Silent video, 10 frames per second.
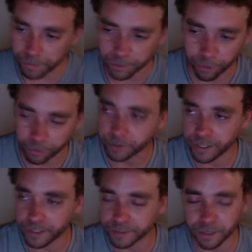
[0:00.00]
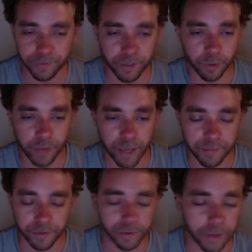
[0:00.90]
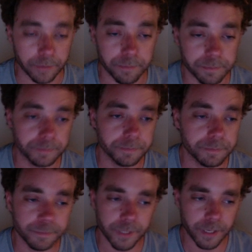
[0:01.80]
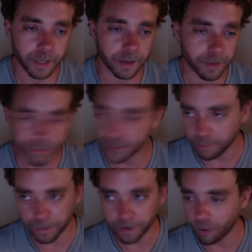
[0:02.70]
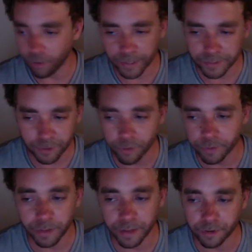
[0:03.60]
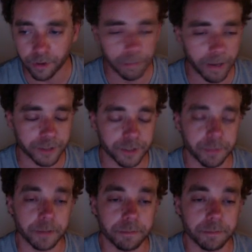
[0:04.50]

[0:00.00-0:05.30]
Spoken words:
Parker, it is definitely okay if you're late. Just coming at all, that's all that matters to me.